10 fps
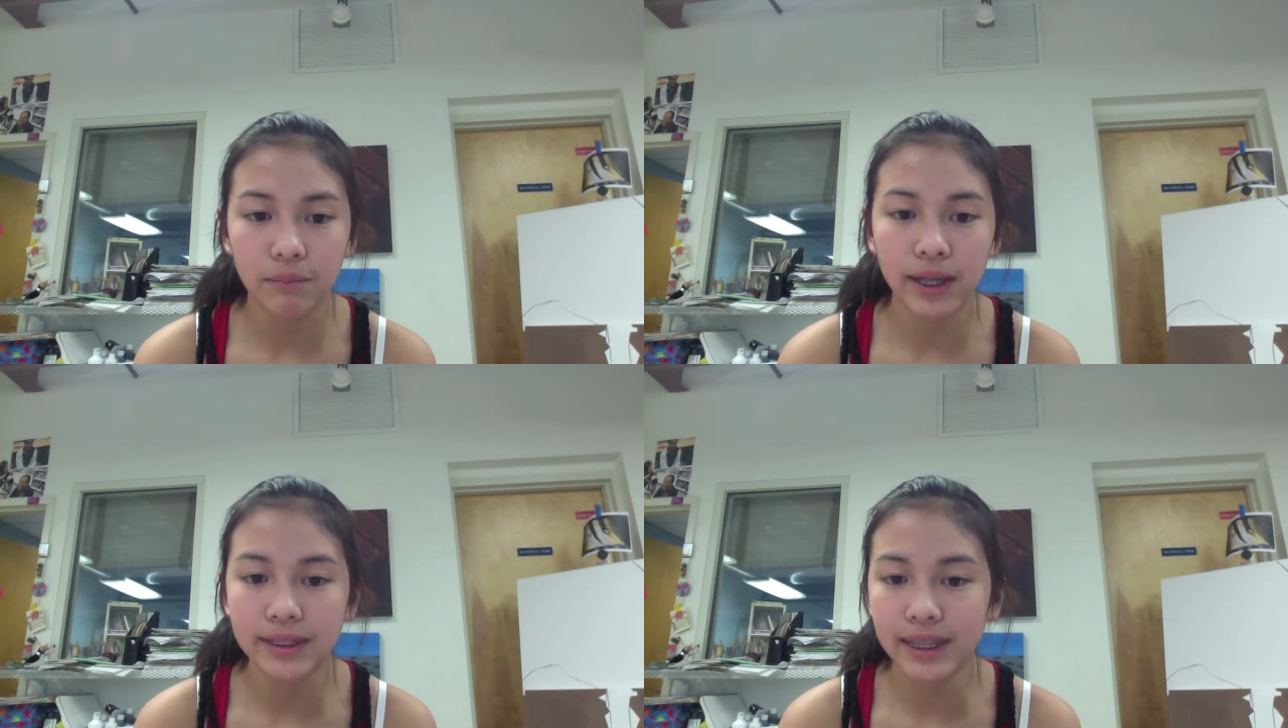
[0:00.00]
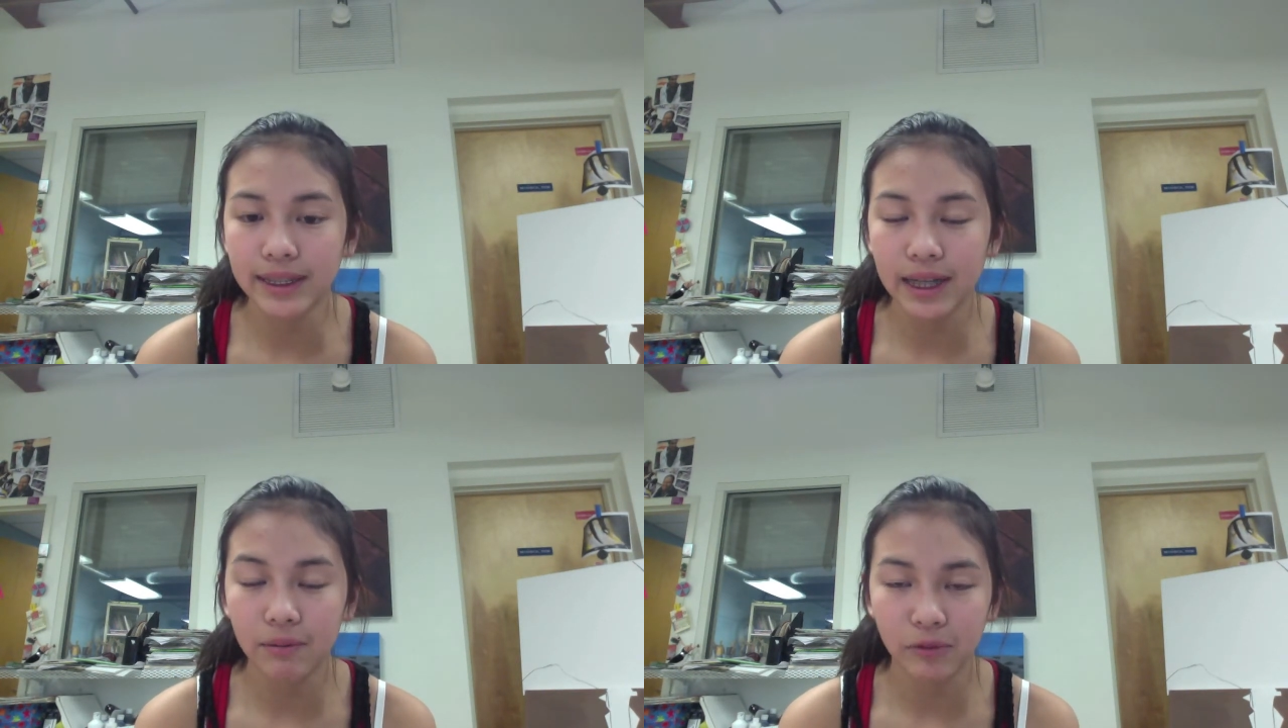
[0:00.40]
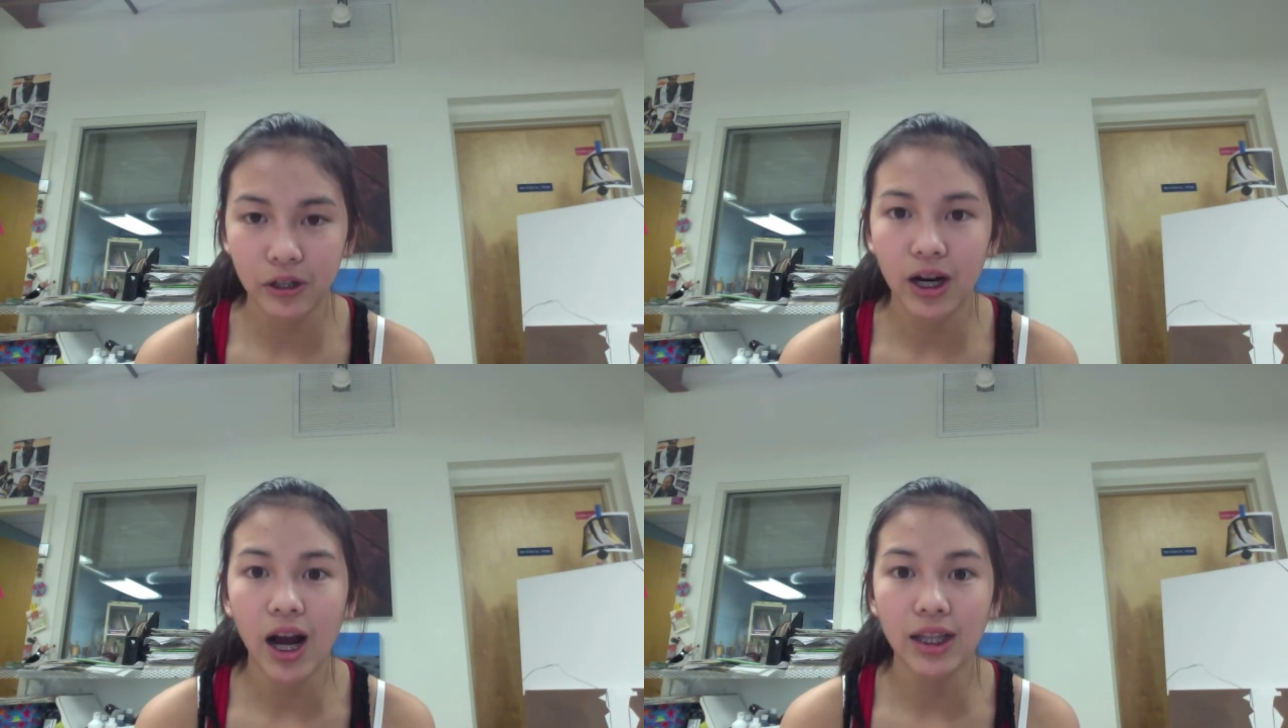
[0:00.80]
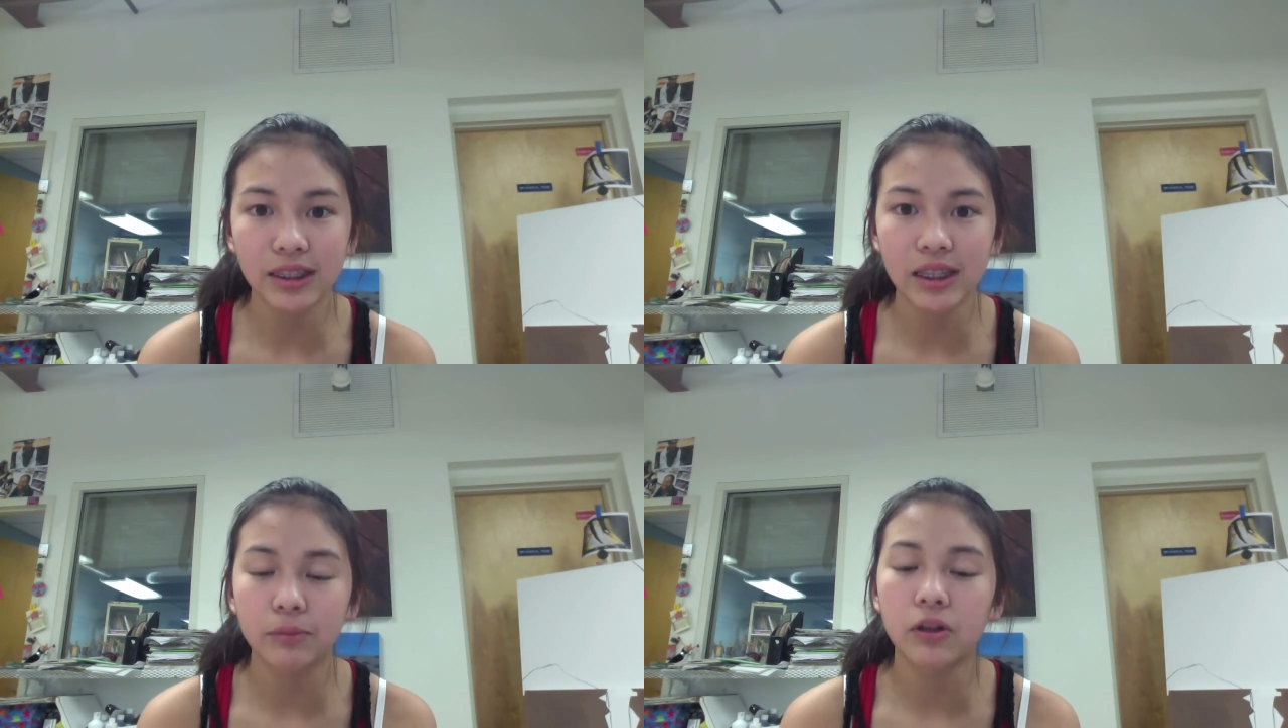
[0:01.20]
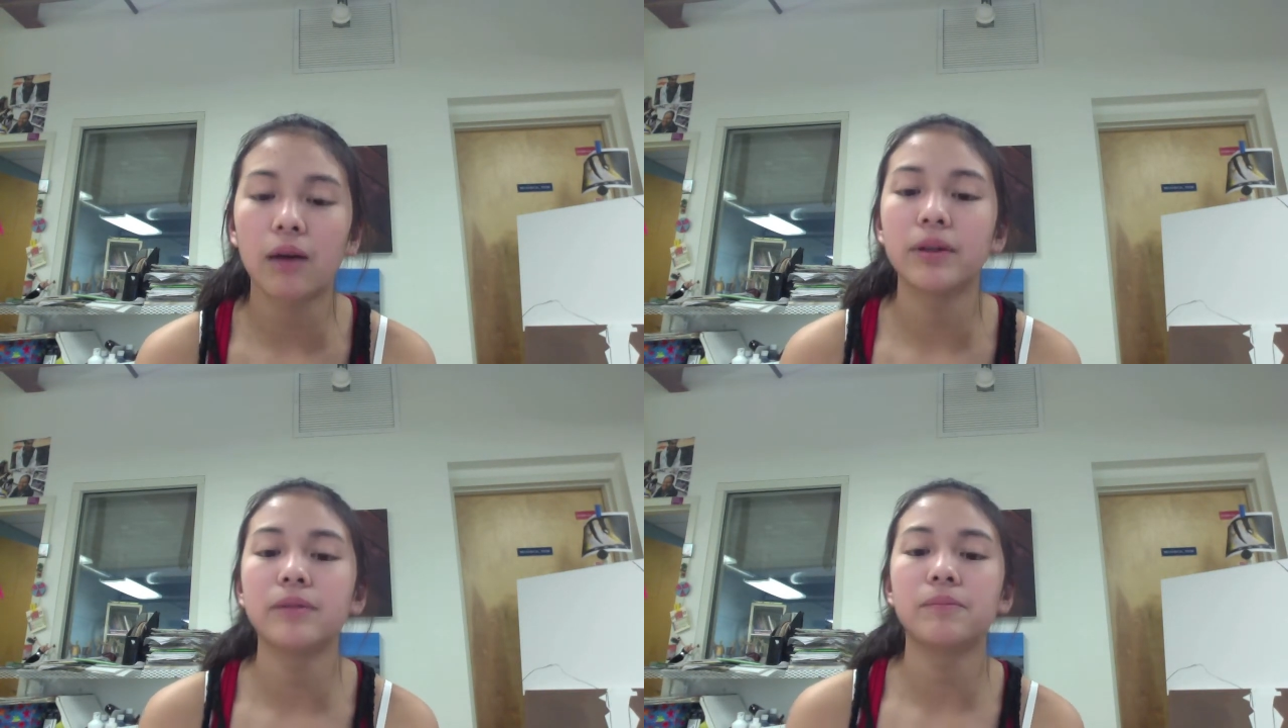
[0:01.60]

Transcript: by its second emperor, Askia Muhammad.